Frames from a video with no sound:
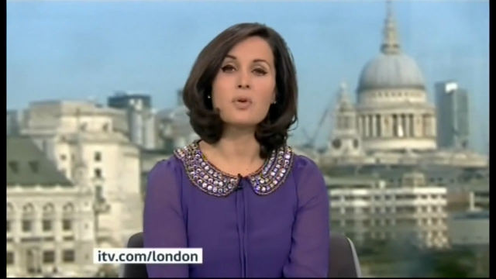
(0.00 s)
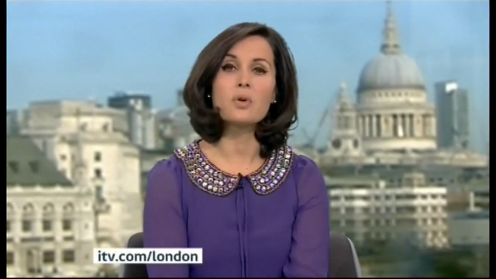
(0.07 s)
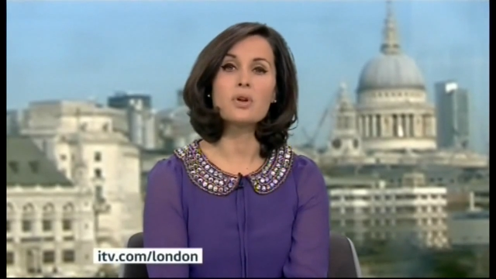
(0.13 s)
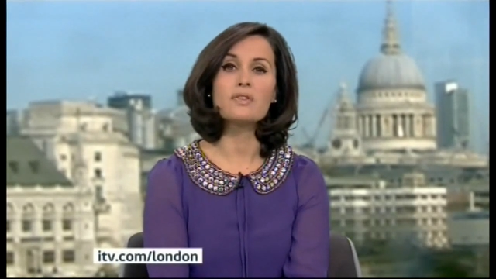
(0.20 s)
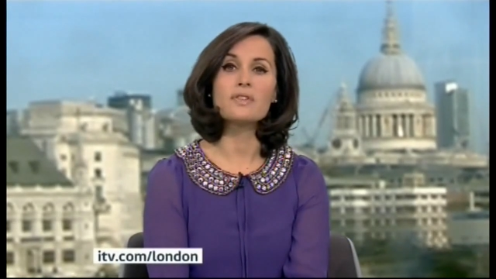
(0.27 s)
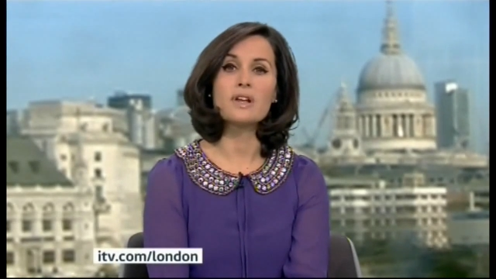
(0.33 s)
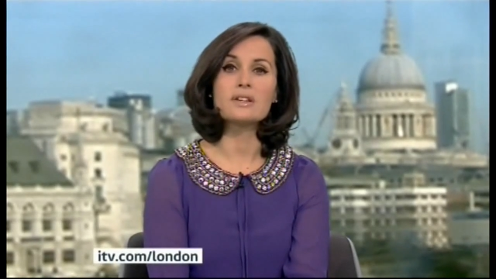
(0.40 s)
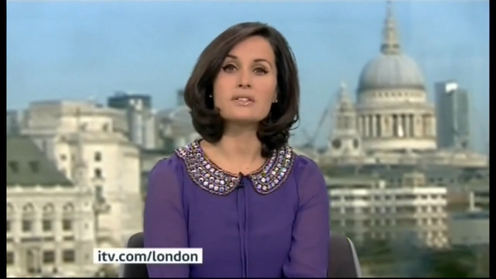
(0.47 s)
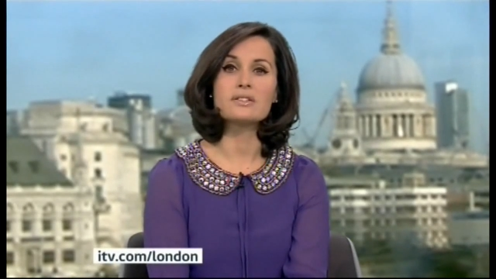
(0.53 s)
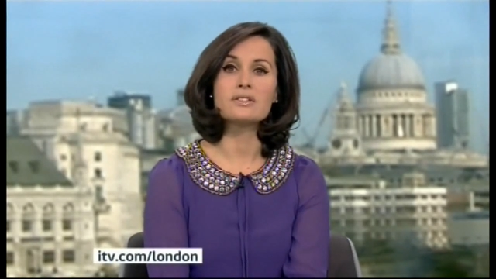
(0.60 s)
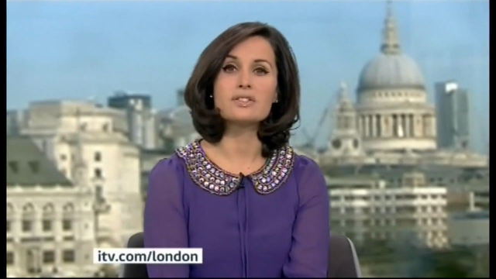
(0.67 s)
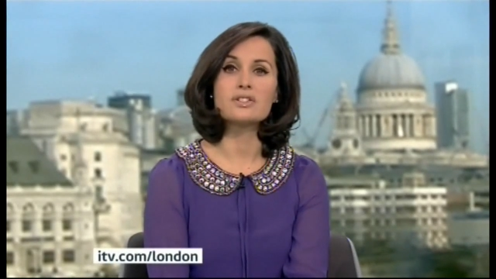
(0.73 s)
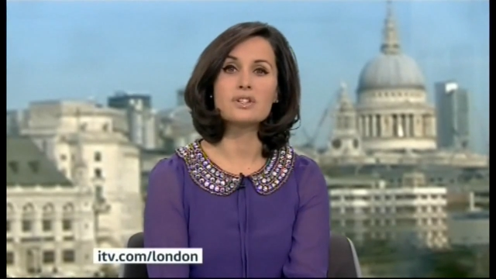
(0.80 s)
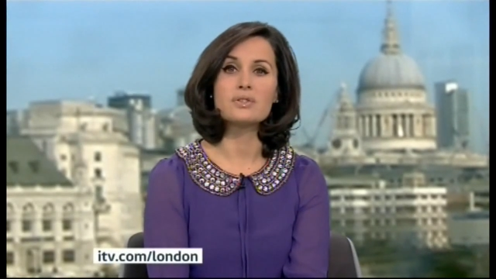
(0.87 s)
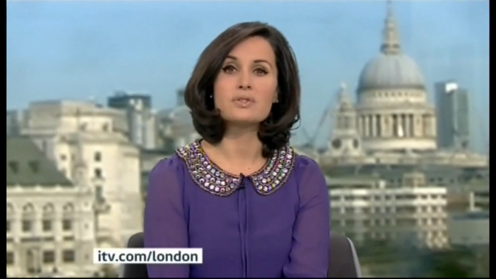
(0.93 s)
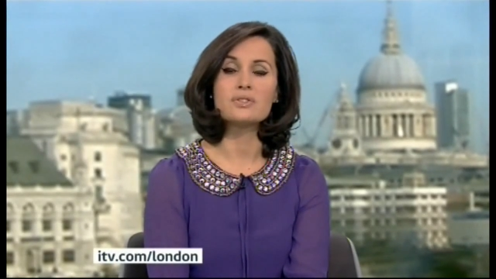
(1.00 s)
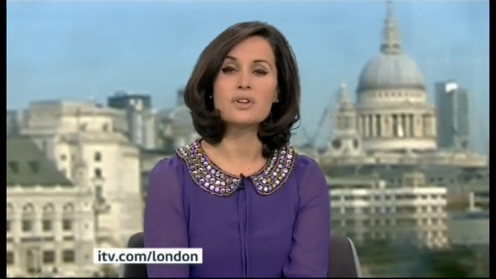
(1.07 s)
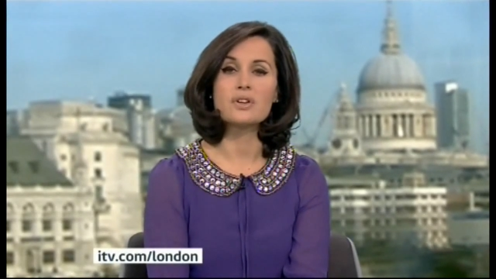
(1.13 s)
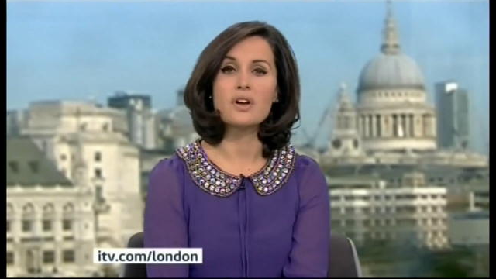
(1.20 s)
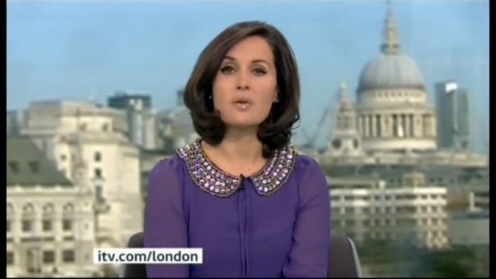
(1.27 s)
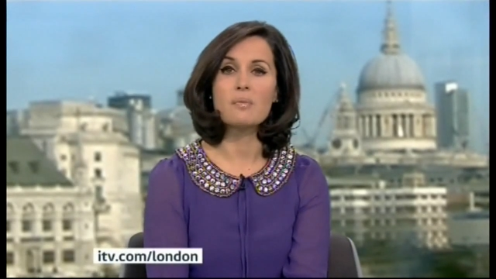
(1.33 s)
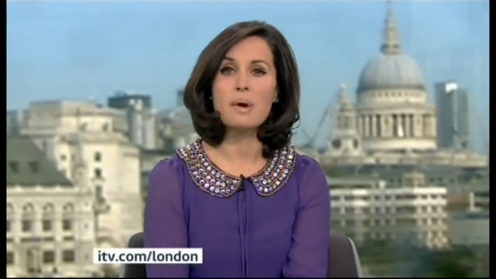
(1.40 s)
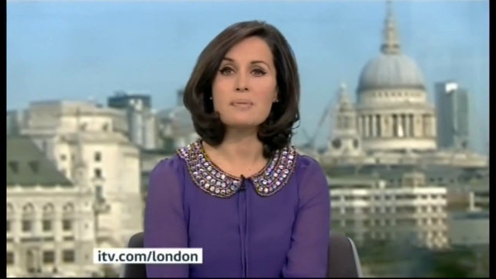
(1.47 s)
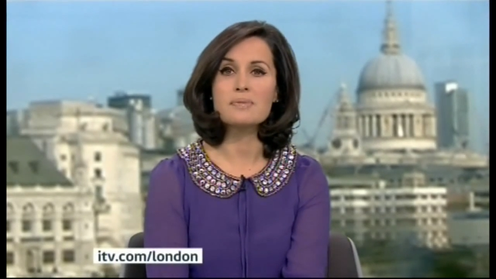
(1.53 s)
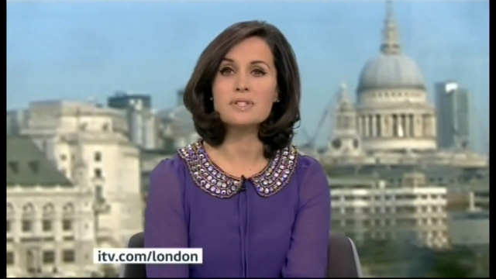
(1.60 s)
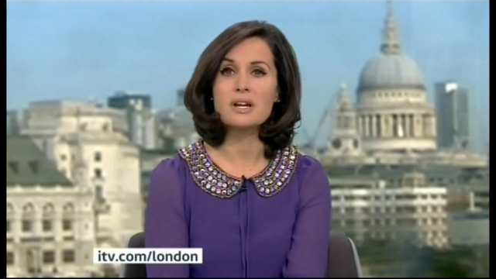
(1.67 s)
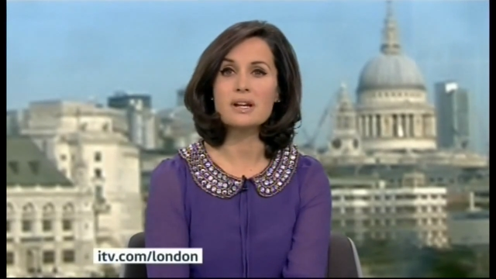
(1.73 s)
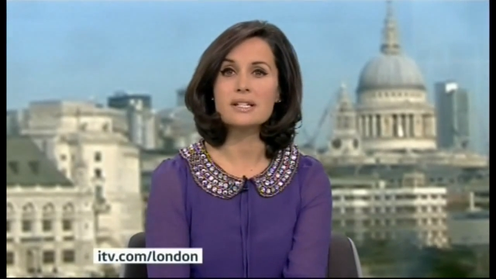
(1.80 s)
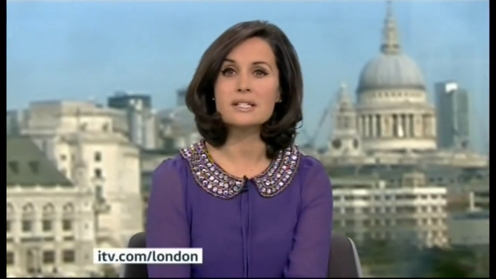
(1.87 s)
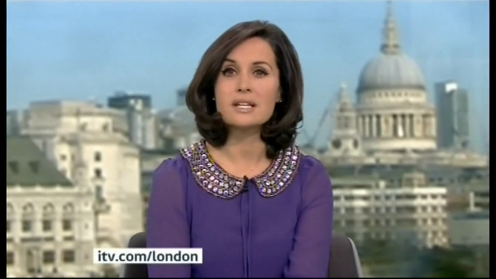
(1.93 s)
all of London's news on our
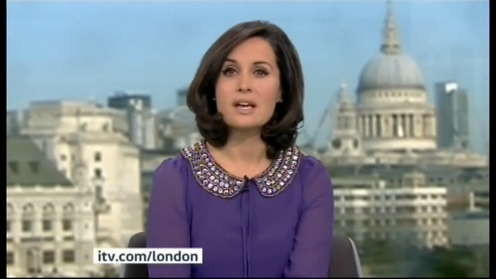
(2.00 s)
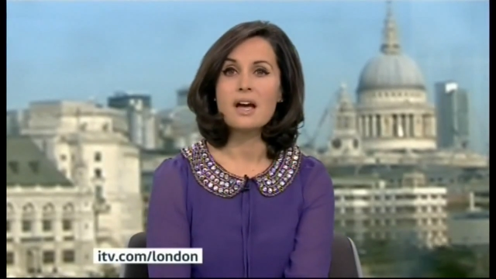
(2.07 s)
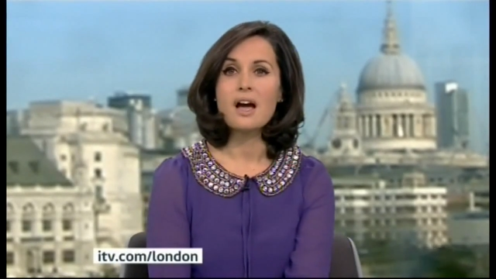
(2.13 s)
website